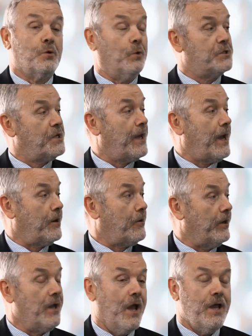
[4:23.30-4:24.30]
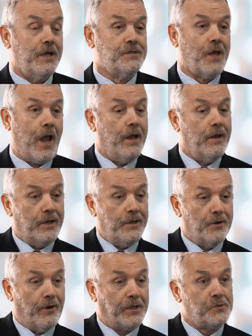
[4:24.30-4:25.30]
So what's a category? Is that
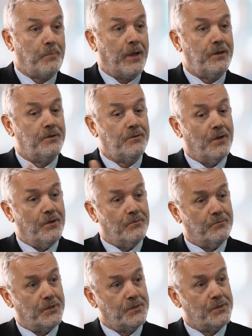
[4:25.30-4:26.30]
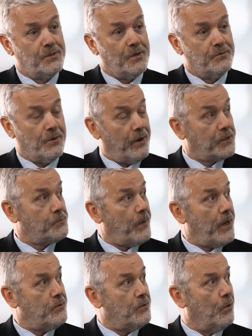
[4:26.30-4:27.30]
indirect spend versus direct
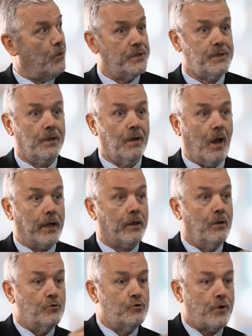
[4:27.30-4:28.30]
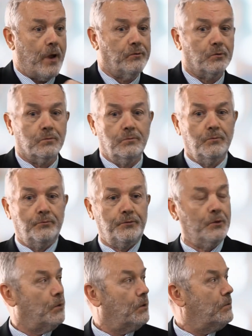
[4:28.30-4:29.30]
spend, or is it like travel,
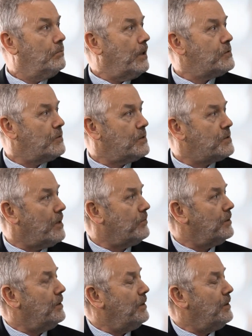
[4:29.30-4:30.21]
fuel, that sort of stuff?